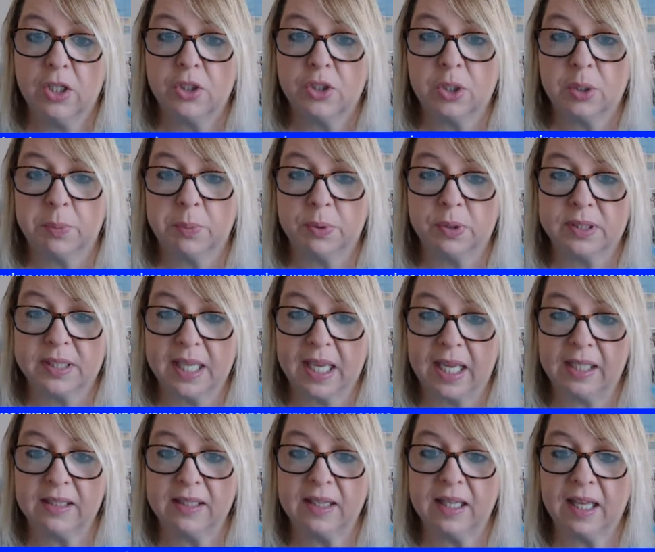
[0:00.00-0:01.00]
to
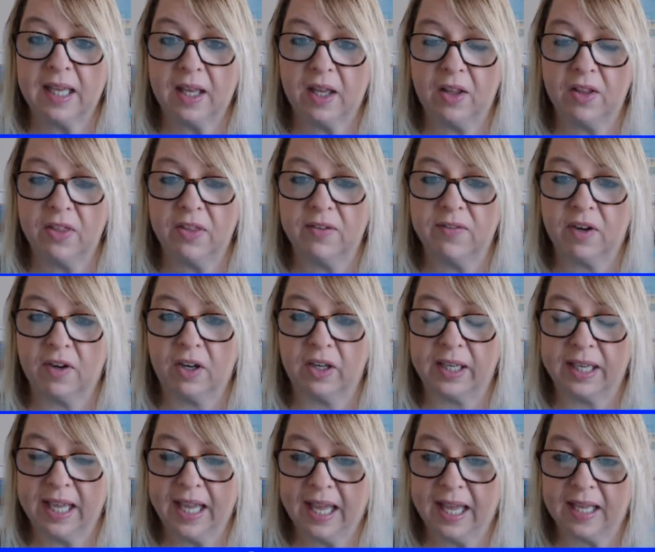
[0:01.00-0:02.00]
protect the health of our
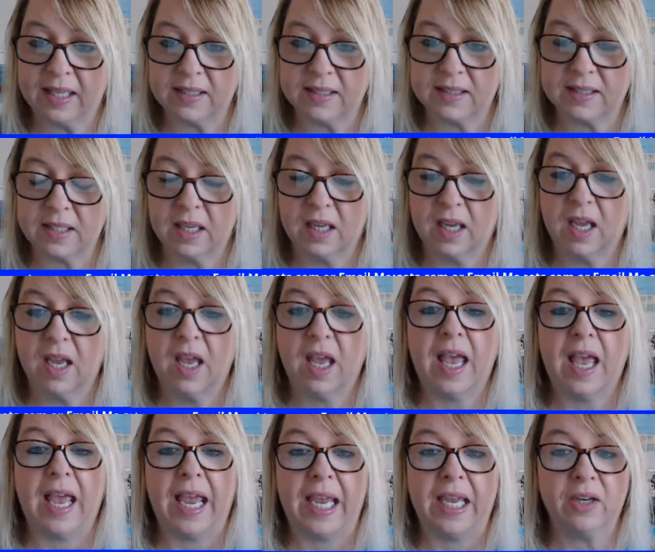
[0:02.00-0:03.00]
guests
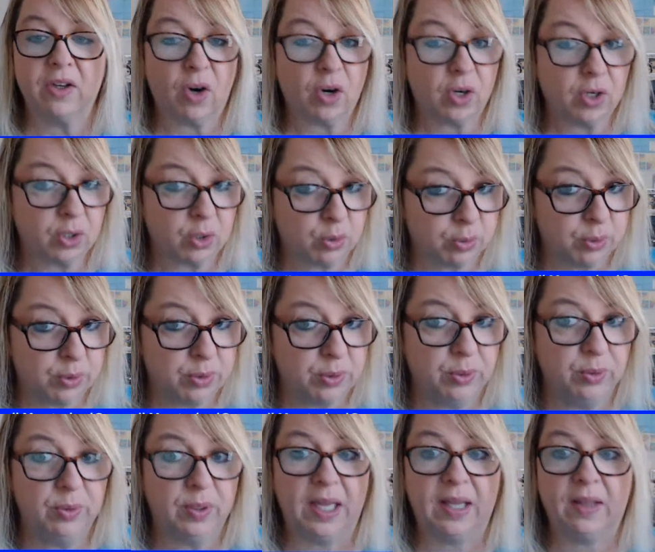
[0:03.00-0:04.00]
and our
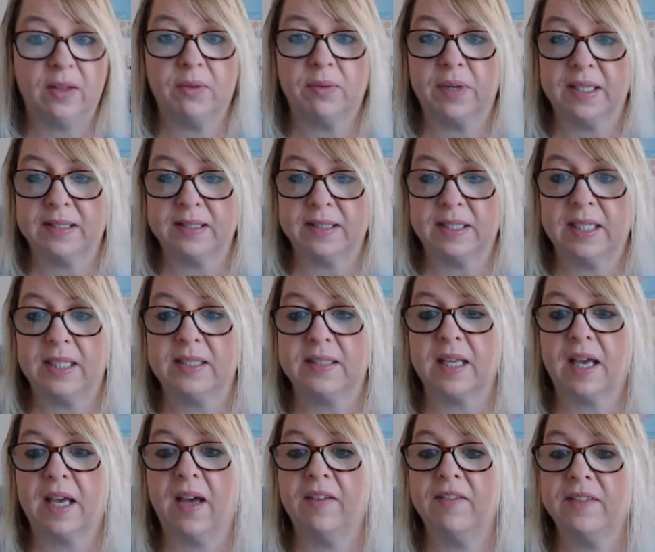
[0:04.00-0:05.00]
crew and the
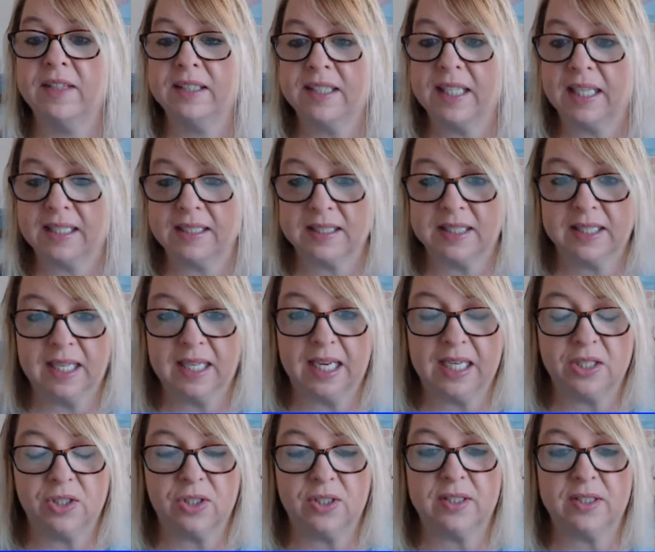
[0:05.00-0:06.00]
residents of the
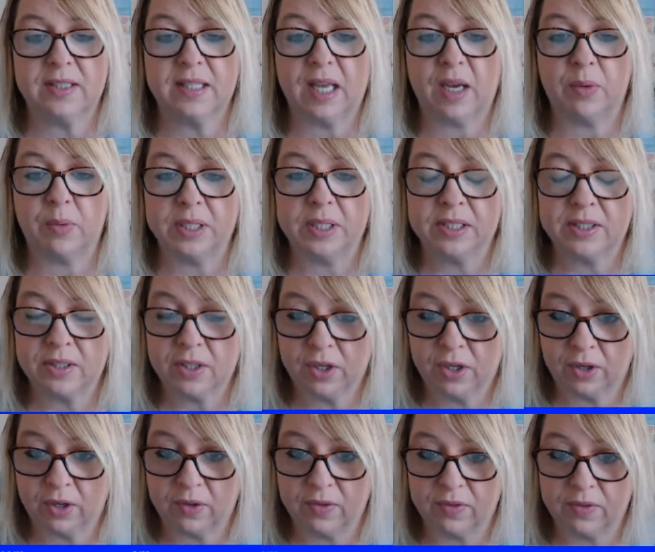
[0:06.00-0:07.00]
destinations that we
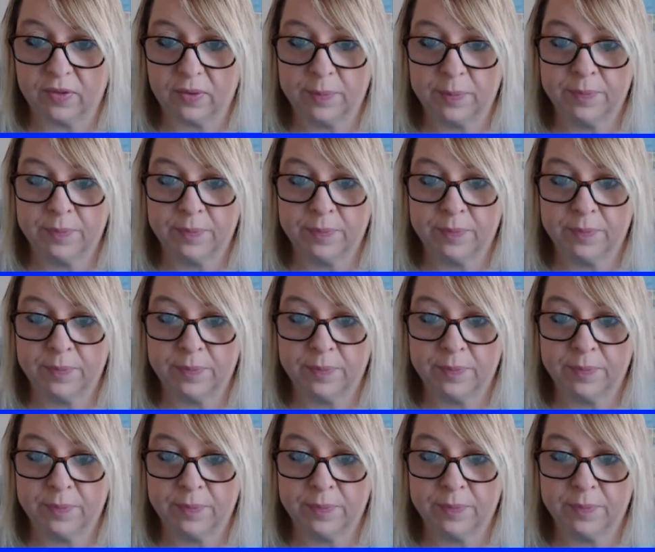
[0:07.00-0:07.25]
serve.